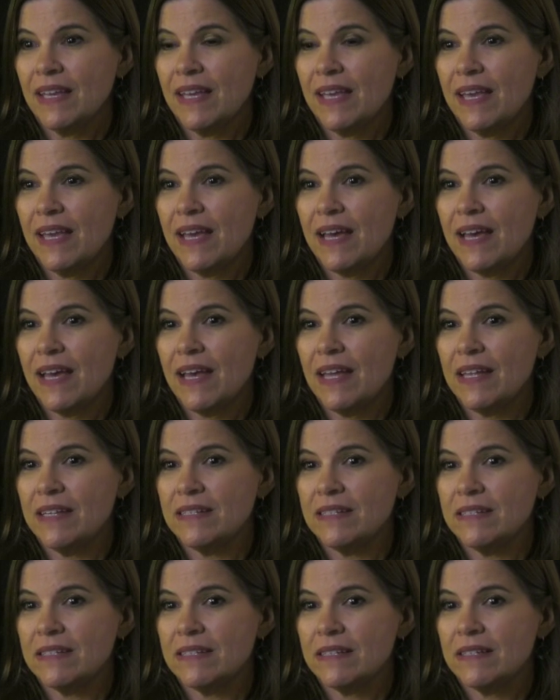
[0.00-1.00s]

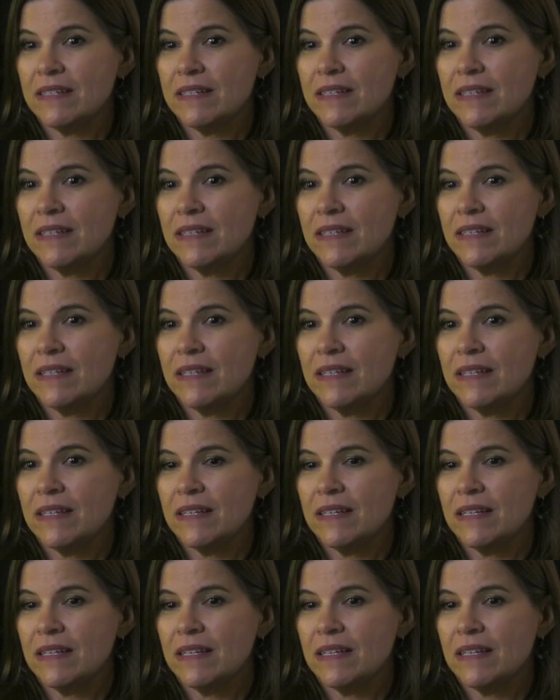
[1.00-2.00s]
And
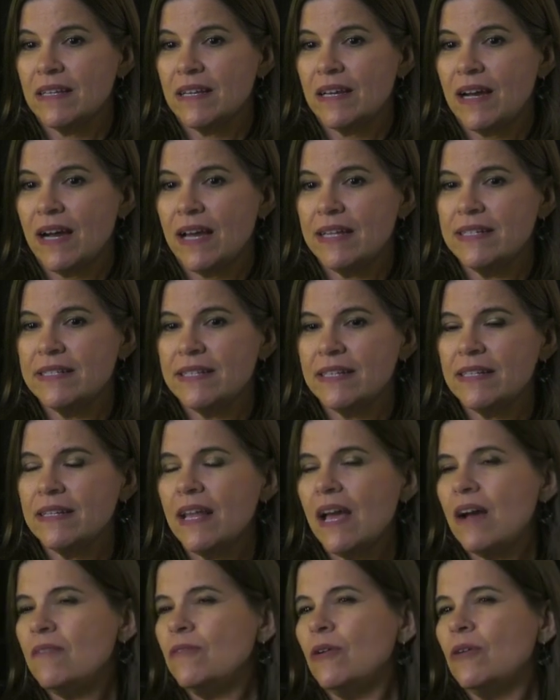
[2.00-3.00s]
I
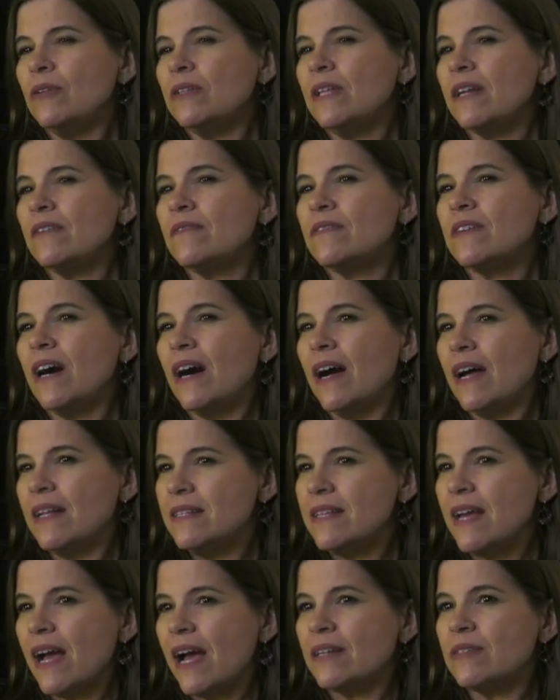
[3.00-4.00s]
didn't have a whole lot of
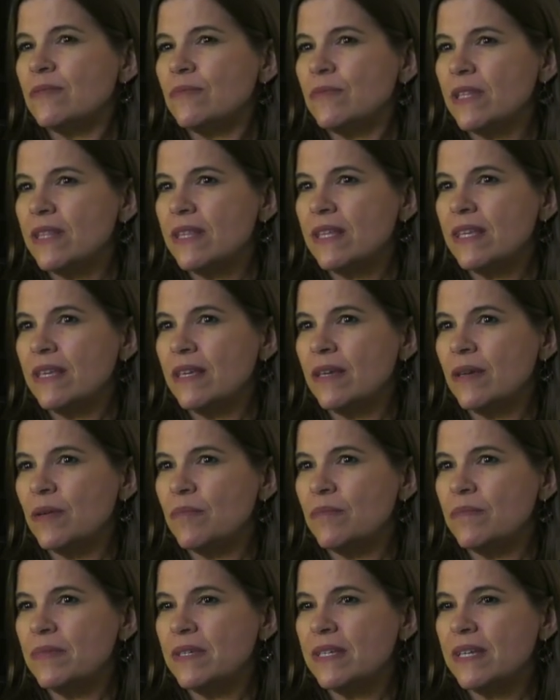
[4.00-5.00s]
contact with
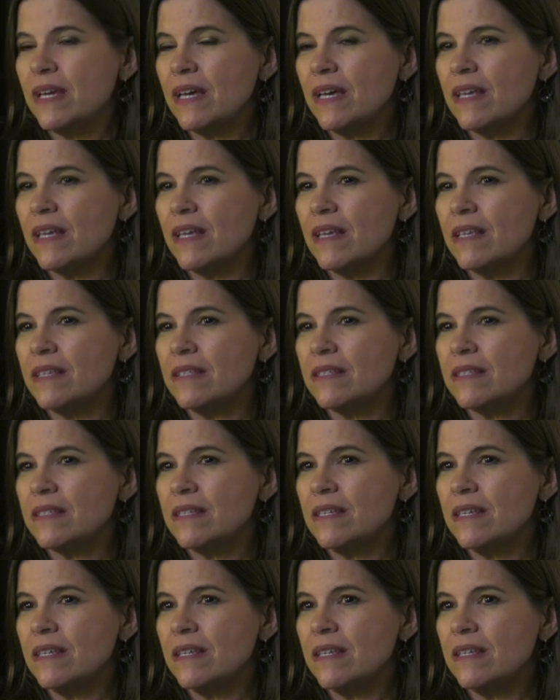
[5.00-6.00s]
him because
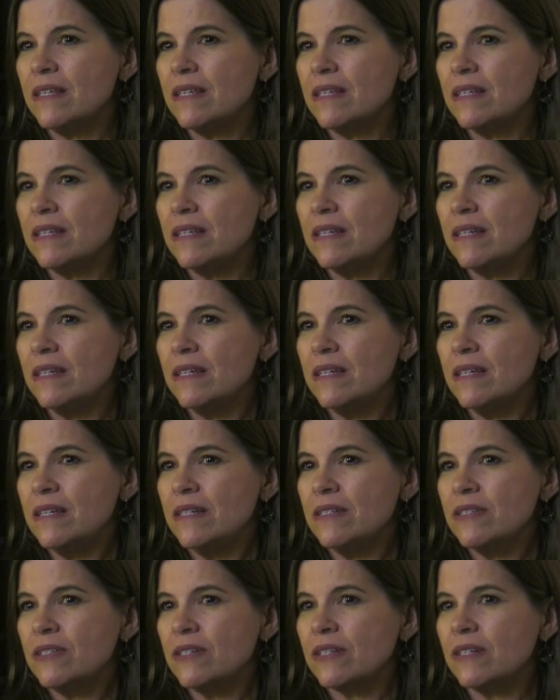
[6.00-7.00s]
he
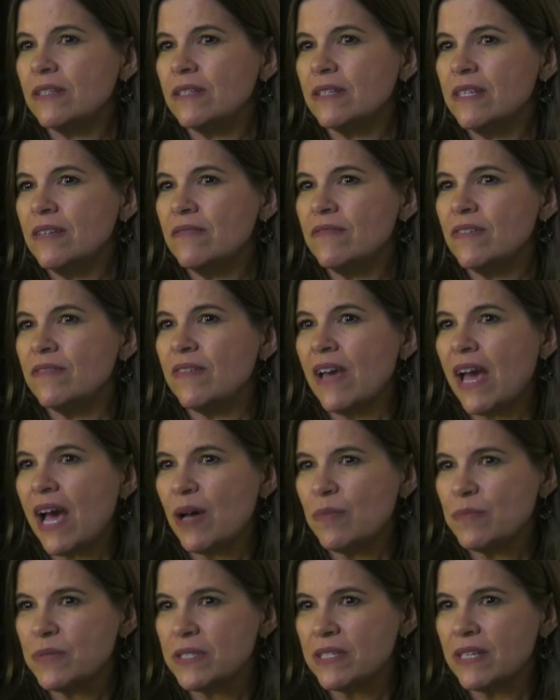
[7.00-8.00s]
took a leave of
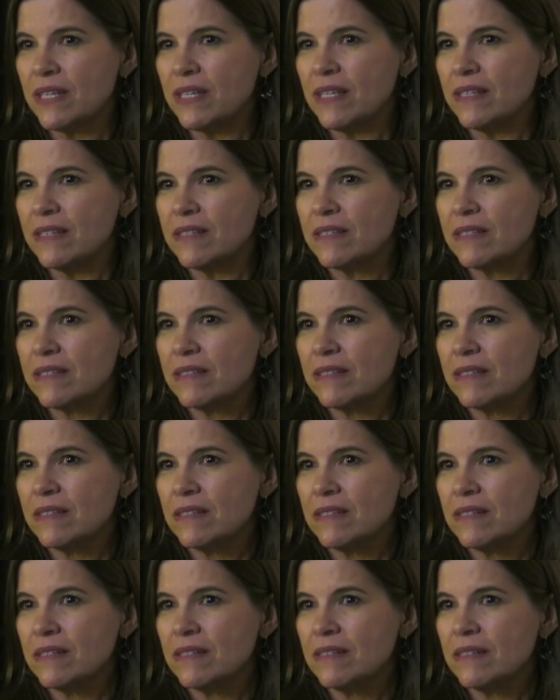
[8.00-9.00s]
absence
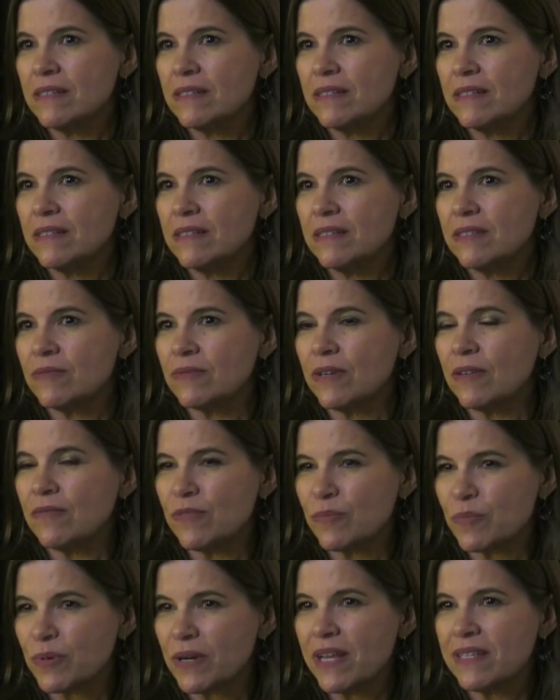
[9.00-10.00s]
to run
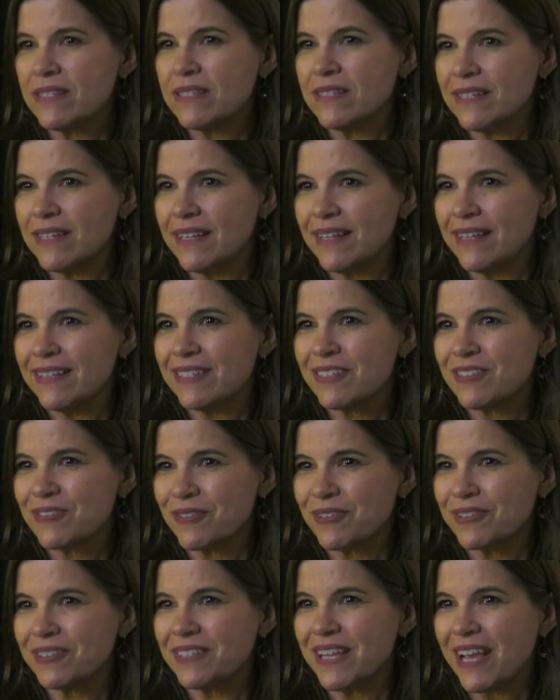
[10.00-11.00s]
for president
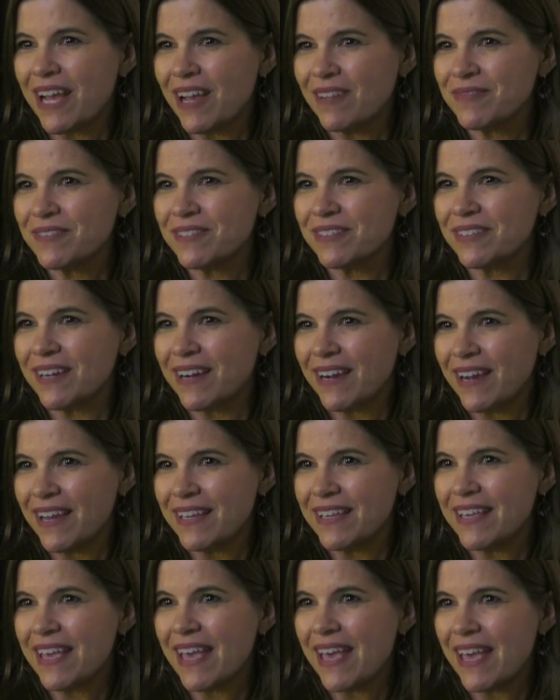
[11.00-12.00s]
shortly after
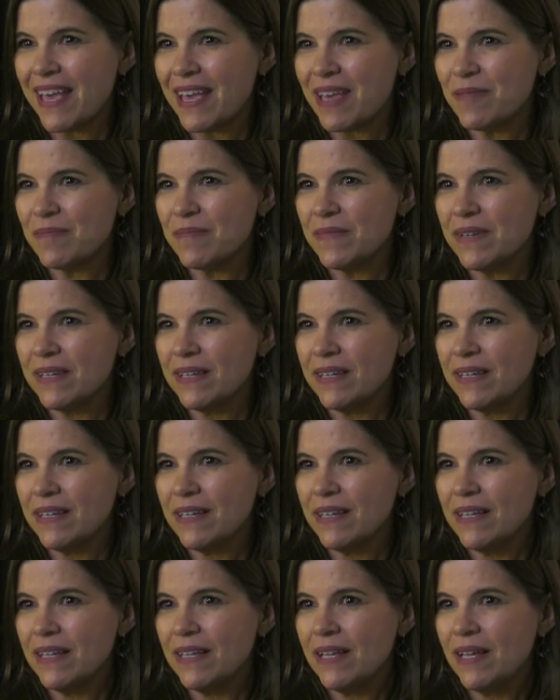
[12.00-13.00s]
I came.
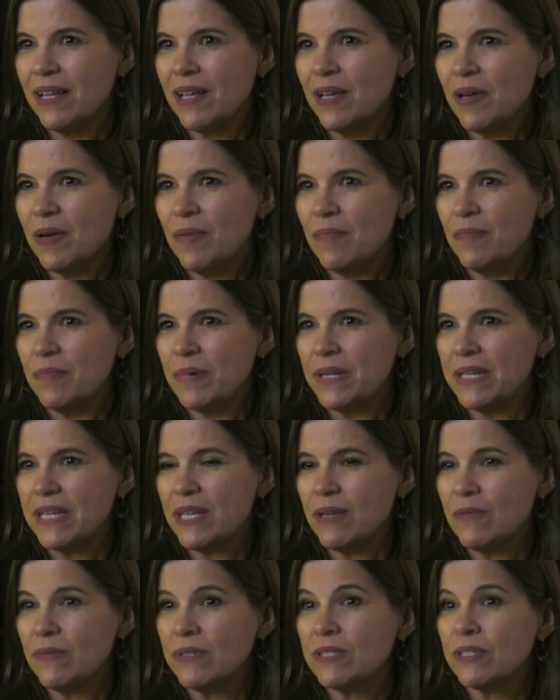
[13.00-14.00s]
But
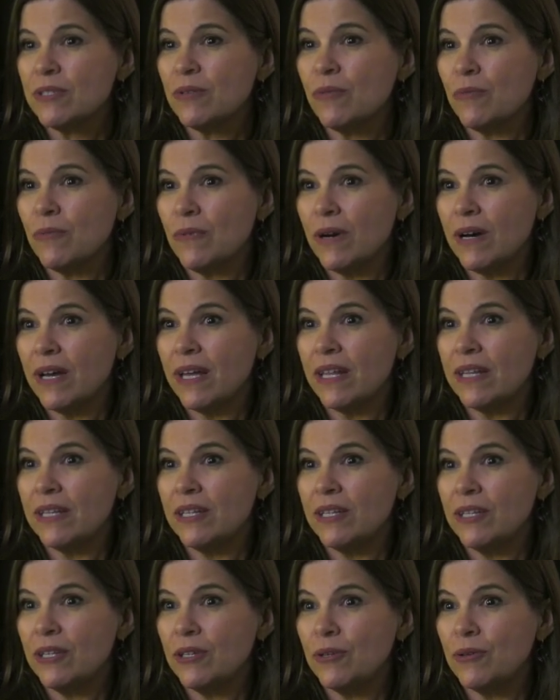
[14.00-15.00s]
he was the
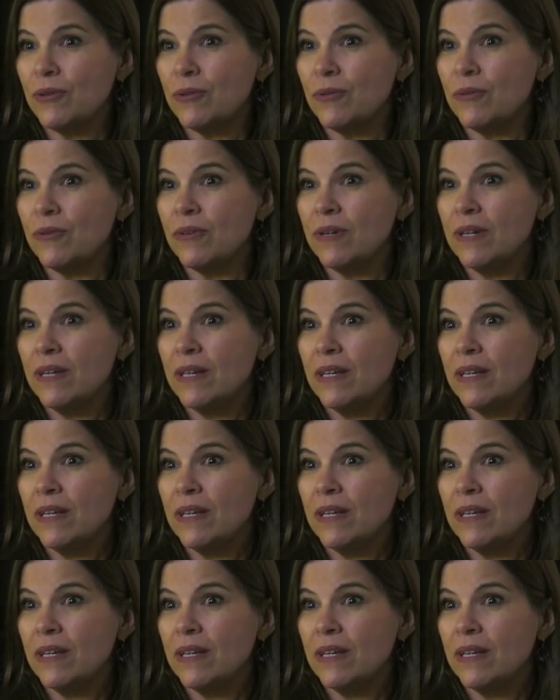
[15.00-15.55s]
one who